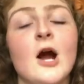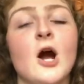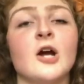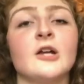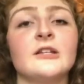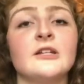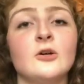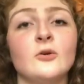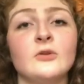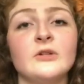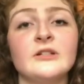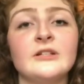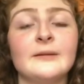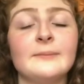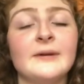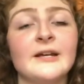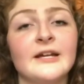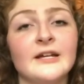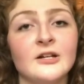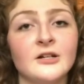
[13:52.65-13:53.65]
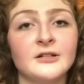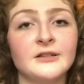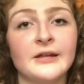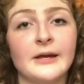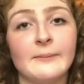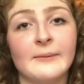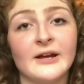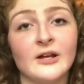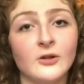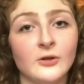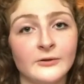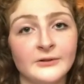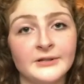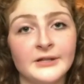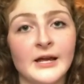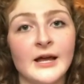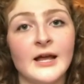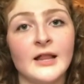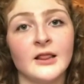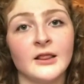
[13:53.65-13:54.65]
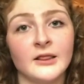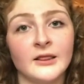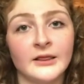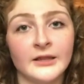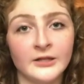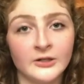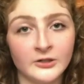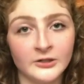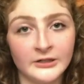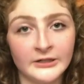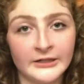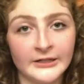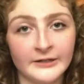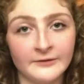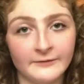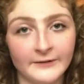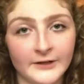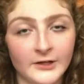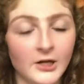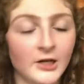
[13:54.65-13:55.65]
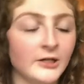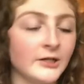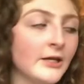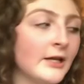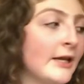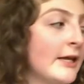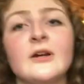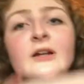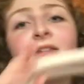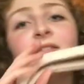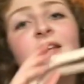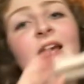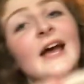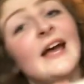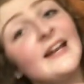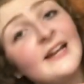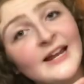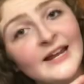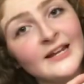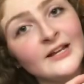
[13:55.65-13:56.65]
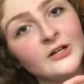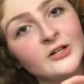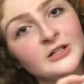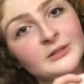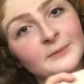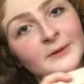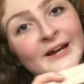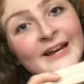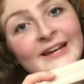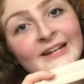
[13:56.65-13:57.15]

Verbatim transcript: are the only type of hangers that my clothes literally can fit on. You get 10 hangers for